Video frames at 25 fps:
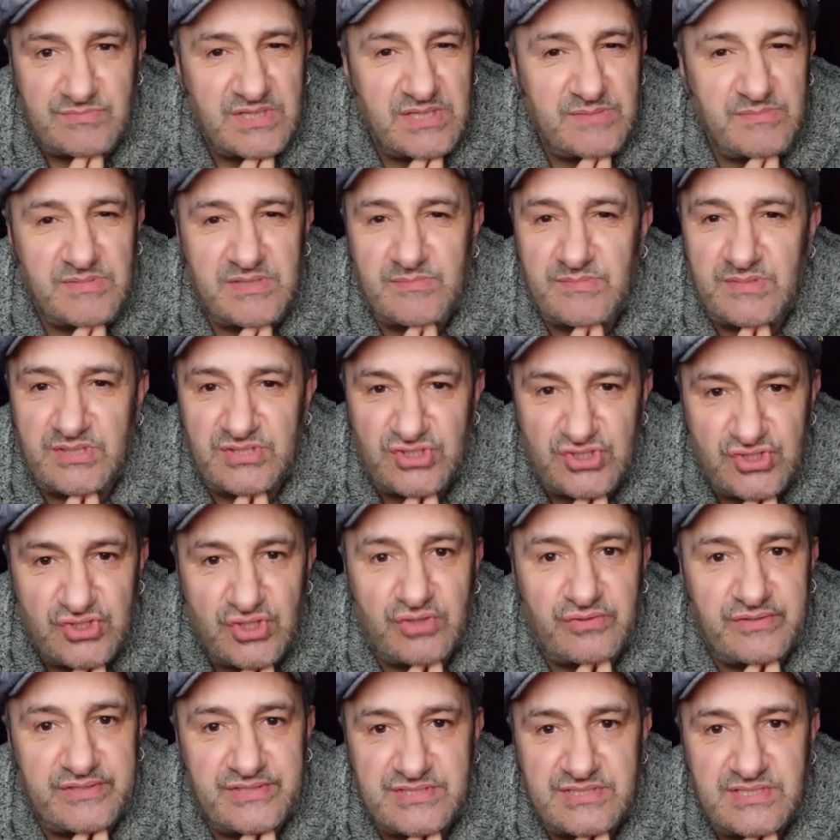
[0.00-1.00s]
maybe a
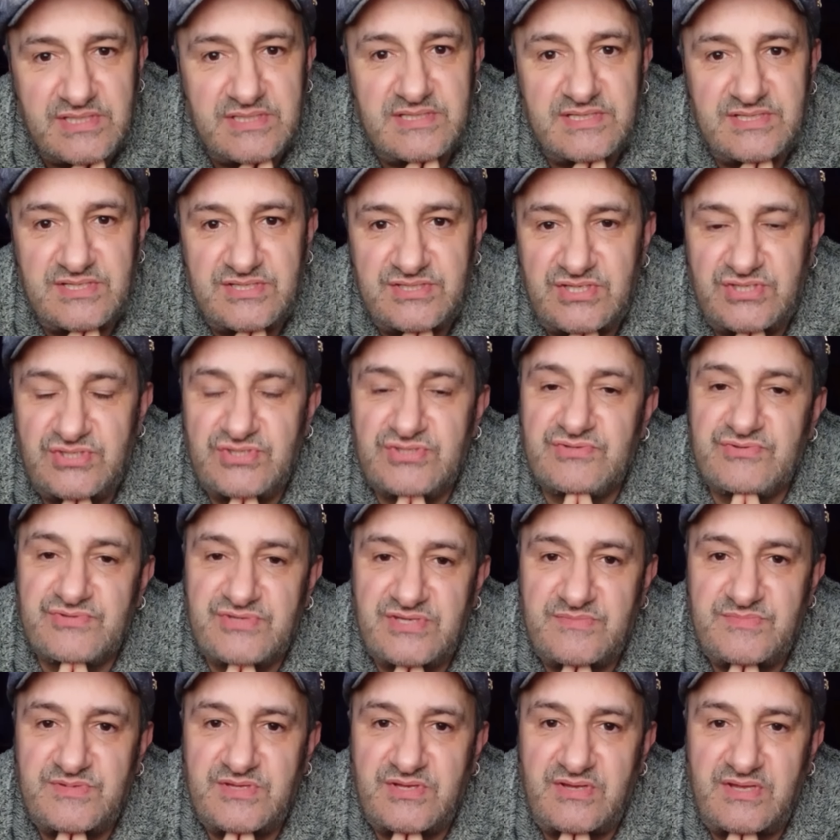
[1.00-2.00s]
majority decision or
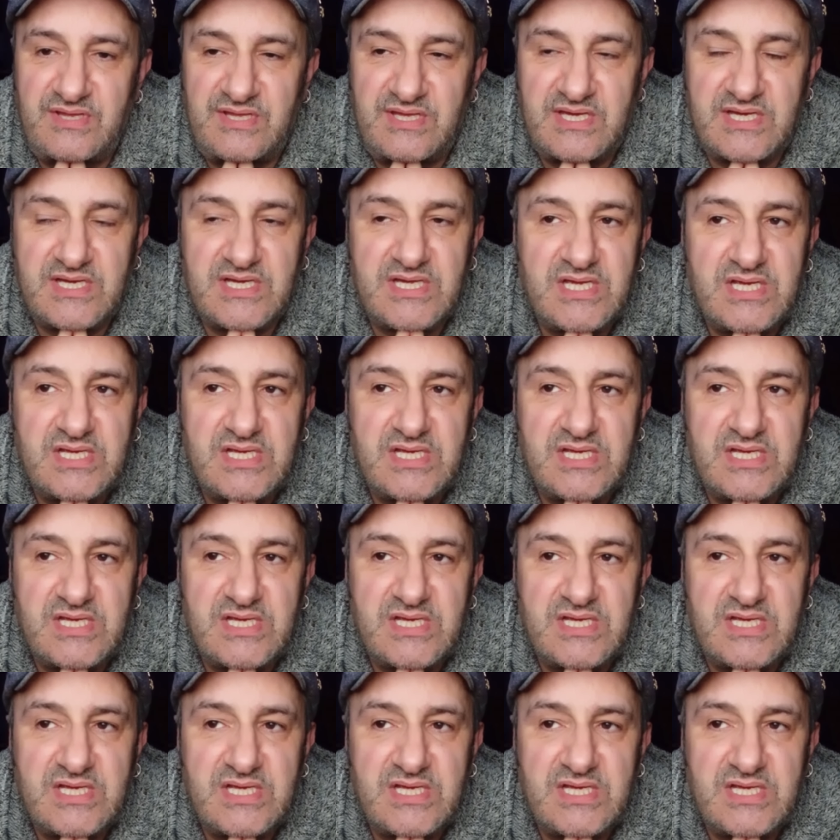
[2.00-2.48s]
something like that.